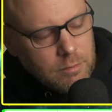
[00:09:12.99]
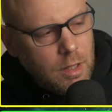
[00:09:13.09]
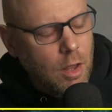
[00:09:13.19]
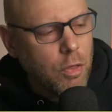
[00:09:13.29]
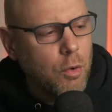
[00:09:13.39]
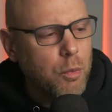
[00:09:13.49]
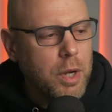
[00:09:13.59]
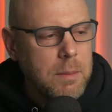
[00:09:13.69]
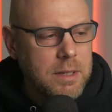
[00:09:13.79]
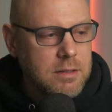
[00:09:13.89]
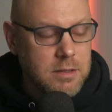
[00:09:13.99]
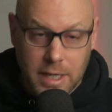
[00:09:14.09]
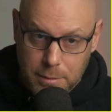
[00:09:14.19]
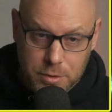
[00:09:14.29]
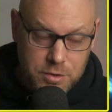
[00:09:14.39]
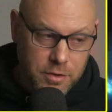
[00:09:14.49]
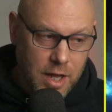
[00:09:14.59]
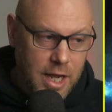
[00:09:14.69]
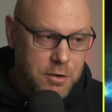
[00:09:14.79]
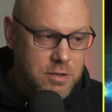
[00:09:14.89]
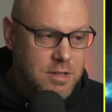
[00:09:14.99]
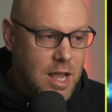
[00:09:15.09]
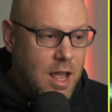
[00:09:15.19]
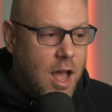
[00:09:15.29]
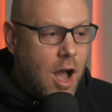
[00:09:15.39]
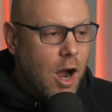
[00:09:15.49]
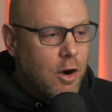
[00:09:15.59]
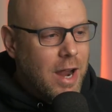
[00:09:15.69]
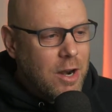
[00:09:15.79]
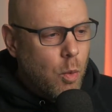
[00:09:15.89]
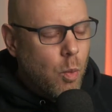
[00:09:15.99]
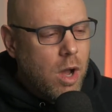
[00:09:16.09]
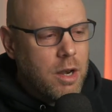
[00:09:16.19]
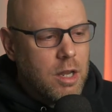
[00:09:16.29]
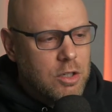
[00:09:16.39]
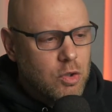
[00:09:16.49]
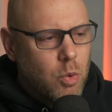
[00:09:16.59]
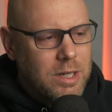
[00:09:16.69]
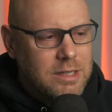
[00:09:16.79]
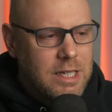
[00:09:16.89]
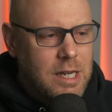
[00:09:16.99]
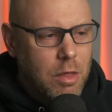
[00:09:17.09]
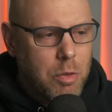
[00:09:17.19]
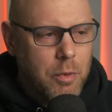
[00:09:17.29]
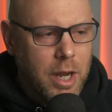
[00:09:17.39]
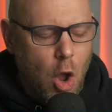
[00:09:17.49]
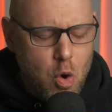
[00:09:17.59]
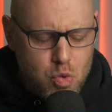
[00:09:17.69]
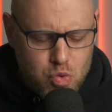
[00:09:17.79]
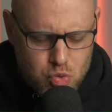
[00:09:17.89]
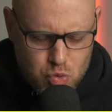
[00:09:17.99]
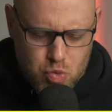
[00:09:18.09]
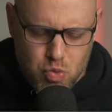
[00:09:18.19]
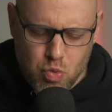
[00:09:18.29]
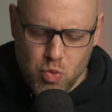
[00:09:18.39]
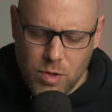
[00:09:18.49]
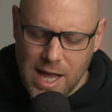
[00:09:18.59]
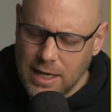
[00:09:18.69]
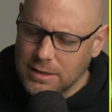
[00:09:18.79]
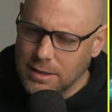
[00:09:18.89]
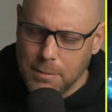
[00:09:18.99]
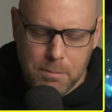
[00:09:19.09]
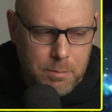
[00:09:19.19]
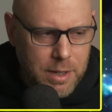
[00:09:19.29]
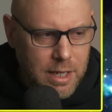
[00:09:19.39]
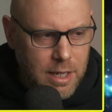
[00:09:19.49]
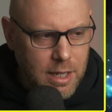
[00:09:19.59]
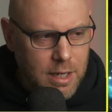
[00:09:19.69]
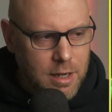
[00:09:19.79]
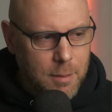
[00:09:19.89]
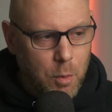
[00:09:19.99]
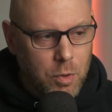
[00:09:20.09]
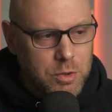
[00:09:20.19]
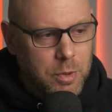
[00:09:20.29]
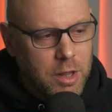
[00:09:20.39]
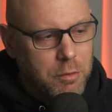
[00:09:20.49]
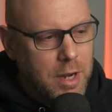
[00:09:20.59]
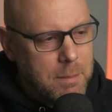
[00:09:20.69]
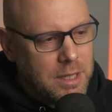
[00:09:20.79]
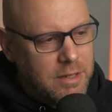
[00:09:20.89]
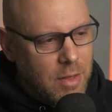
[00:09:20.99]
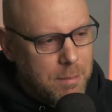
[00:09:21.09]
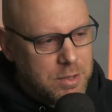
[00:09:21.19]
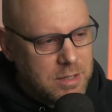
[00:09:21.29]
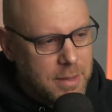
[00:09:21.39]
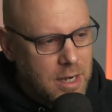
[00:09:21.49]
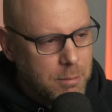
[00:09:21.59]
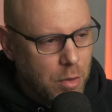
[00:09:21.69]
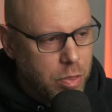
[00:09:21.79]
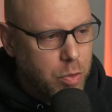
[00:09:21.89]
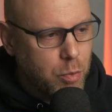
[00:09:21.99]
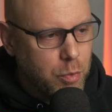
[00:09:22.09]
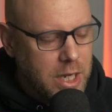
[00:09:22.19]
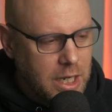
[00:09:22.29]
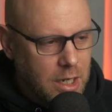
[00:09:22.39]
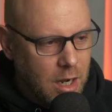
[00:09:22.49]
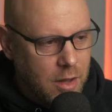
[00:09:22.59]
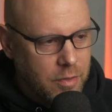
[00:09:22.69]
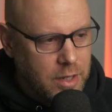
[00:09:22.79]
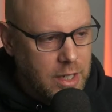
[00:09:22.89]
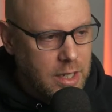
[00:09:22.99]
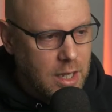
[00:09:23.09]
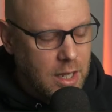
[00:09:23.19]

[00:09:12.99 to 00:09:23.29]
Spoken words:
The Remans, neighbors to the Hydrants, are at 123. Ooh, that is a big number. 123, I believe that puts them at number 3 on the